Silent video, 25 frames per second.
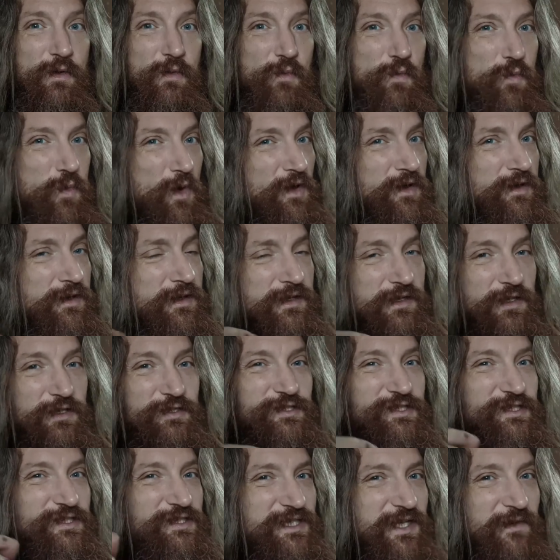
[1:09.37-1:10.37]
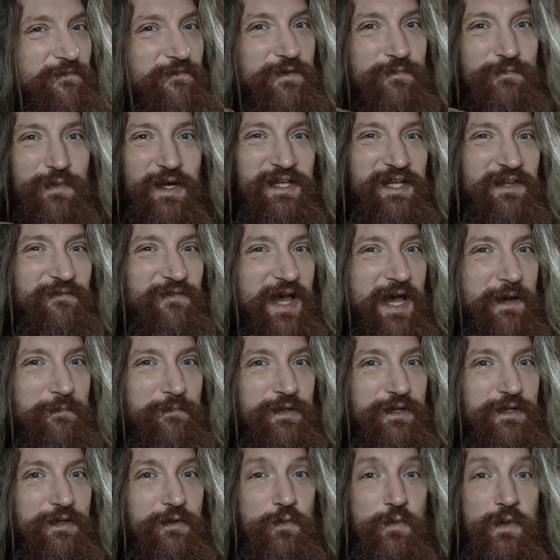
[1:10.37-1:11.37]
One such shift might have
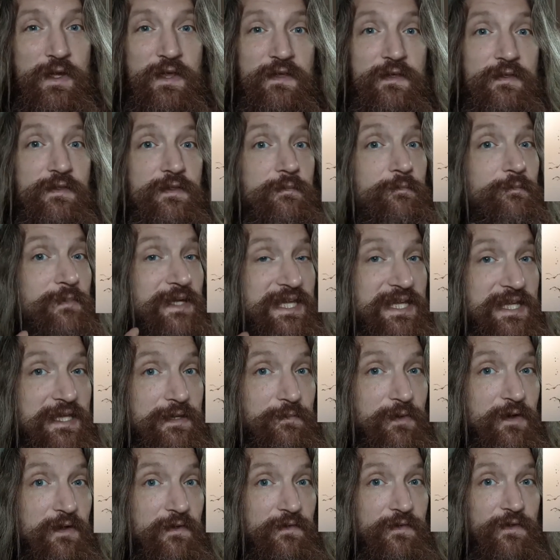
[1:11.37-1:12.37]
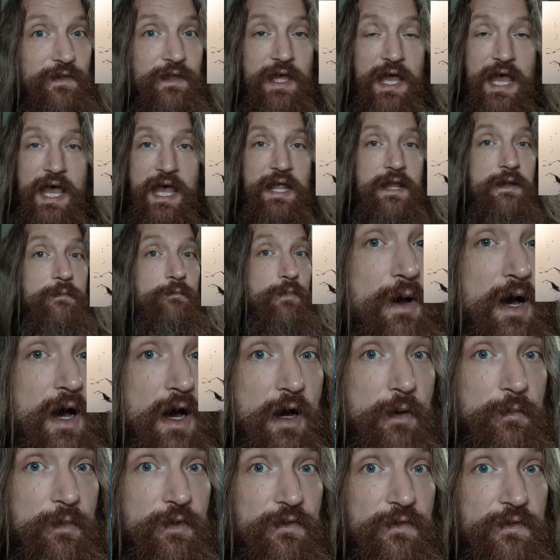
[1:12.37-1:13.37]
happened with Behemoth and
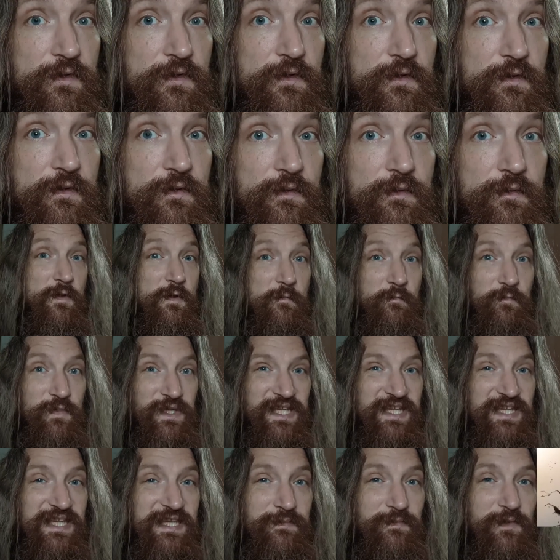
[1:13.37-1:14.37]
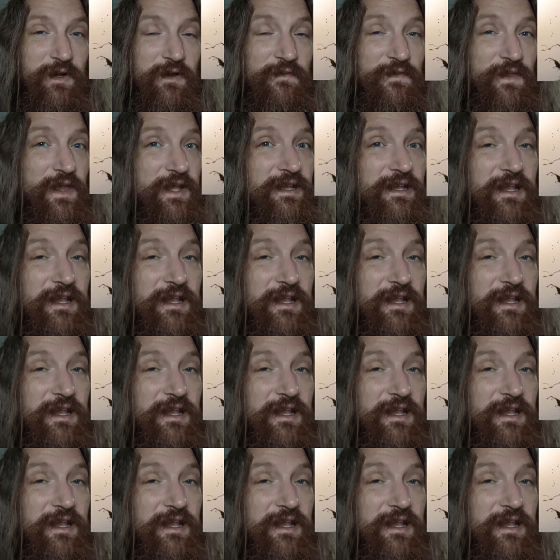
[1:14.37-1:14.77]
Bahamut. Behemoth and